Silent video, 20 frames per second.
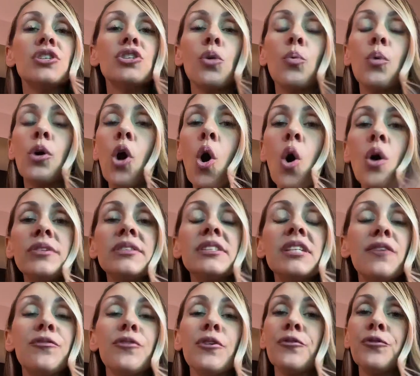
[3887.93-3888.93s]
So we're
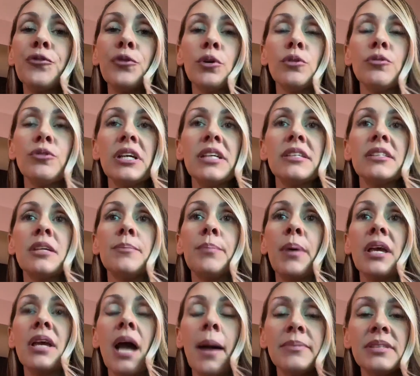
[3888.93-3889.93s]
all different for a
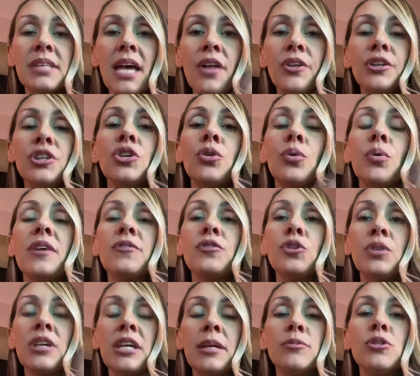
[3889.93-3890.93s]
reason. But I'm telling you,
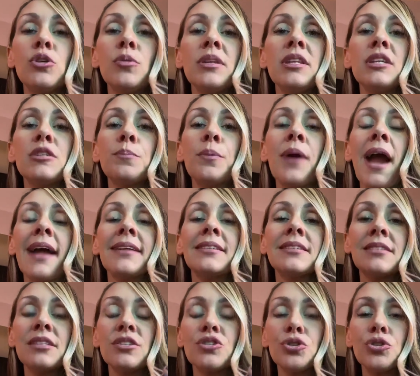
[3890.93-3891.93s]
if you keep doing these
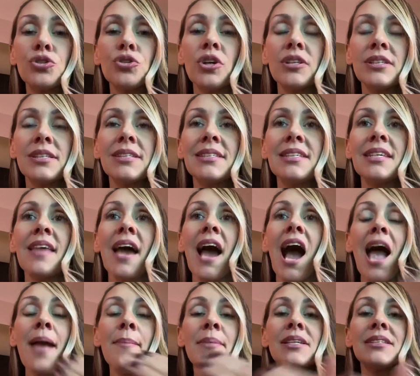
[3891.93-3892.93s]
practices, you'll start to see
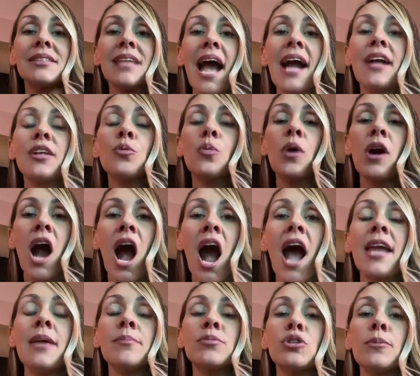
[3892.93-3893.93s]
that I'm exactly where
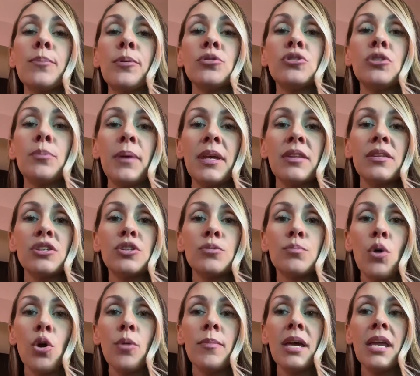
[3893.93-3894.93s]
I am supposed to be in
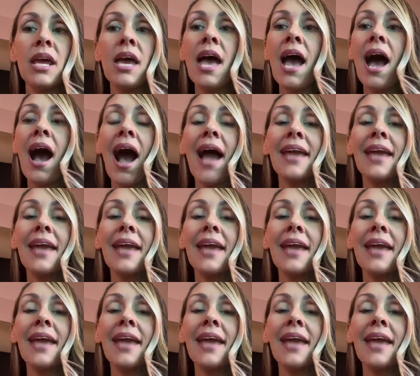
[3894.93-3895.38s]
this moment.